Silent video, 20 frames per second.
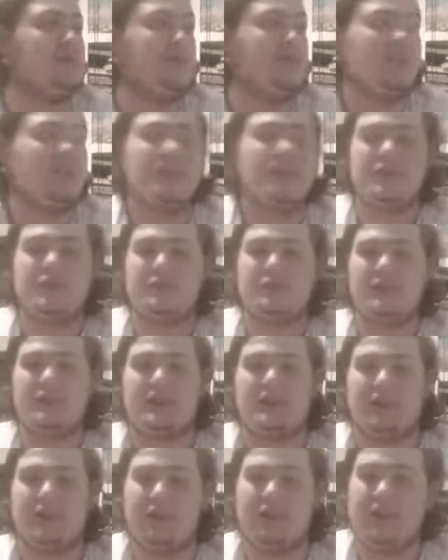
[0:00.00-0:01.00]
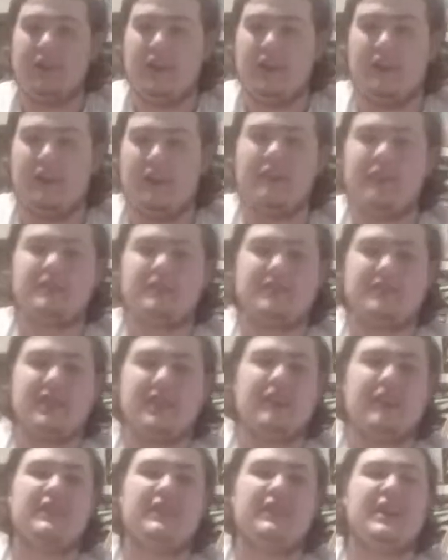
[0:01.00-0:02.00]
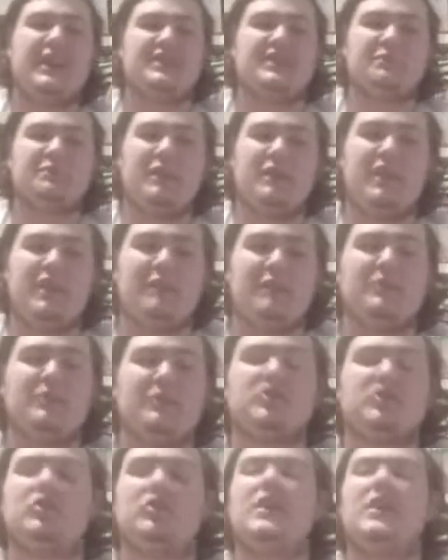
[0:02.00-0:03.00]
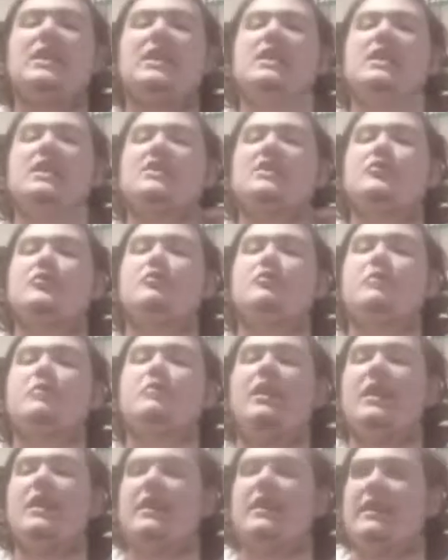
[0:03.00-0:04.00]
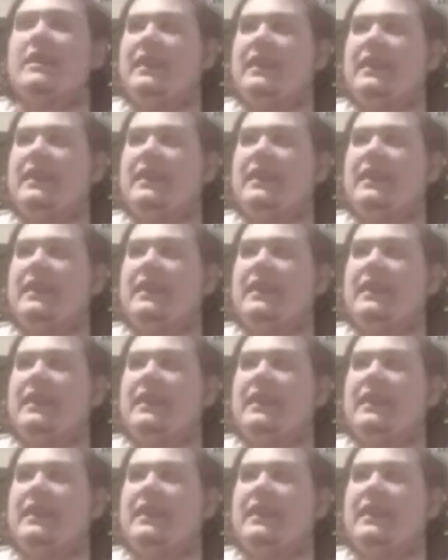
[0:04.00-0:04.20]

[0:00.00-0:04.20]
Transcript: video declaring it. I know this is kind of last minute. I've been trying to do a